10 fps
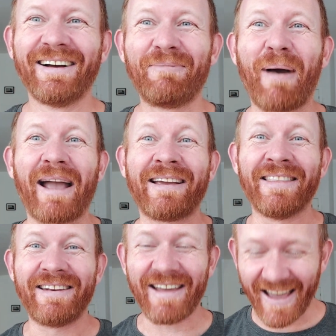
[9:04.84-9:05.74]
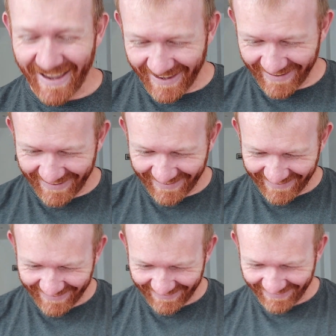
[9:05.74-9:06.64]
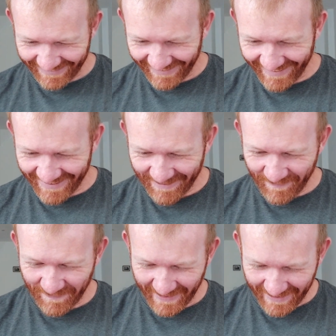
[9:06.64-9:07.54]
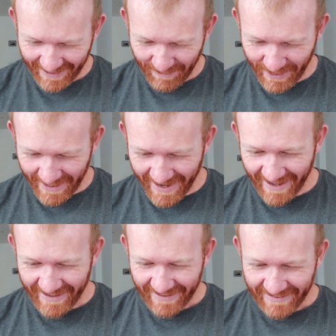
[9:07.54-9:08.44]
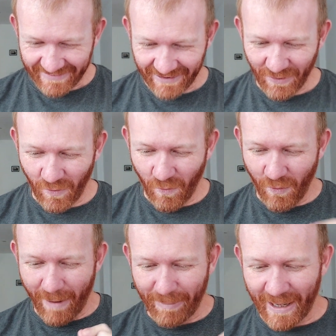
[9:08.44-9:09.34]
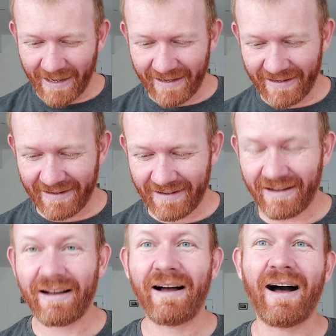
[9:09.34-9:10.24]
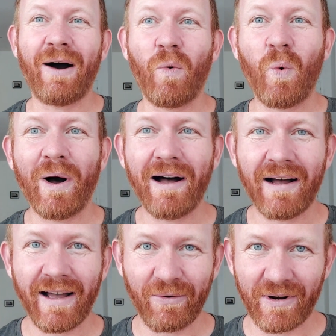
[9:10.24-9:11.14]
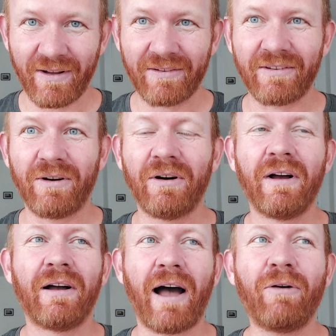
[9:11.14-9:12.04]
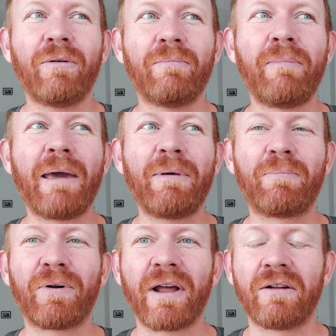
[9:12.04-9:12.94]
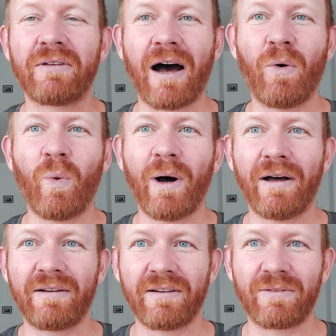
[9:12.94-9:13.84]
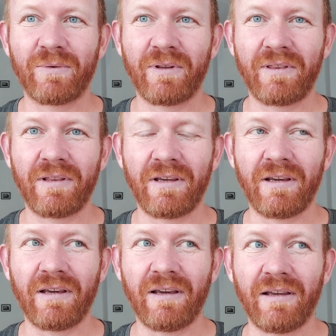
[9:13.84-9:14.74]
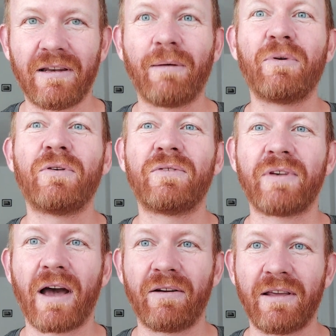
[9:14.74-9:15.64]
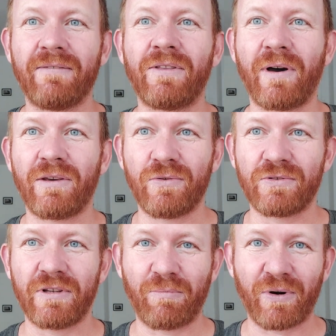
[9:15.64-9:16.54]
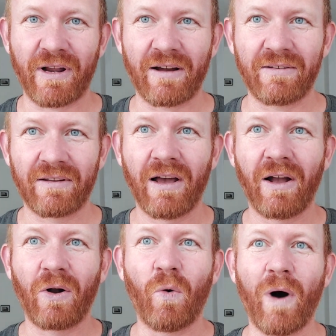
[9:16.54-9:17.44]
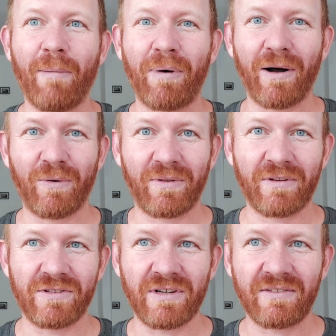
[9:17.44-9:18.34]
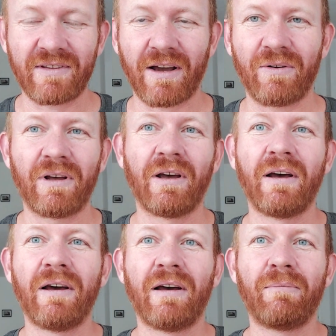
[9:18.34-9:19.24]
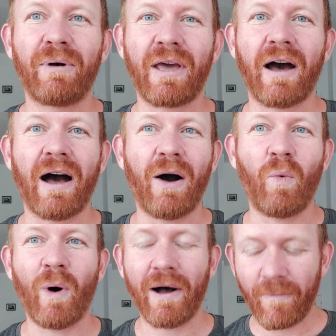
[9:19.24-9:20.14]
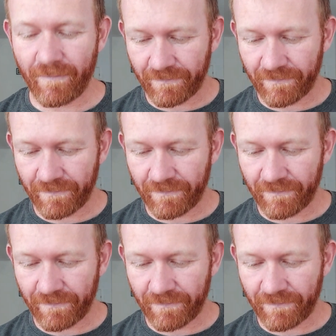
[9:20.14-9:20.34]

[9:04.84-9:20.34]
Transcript: Back in the day. But yeah, so guapa, agua, I would maybe pronounce agua just with the W sound, even though I usually pronounce guapa with the G sound. But yeah, agua.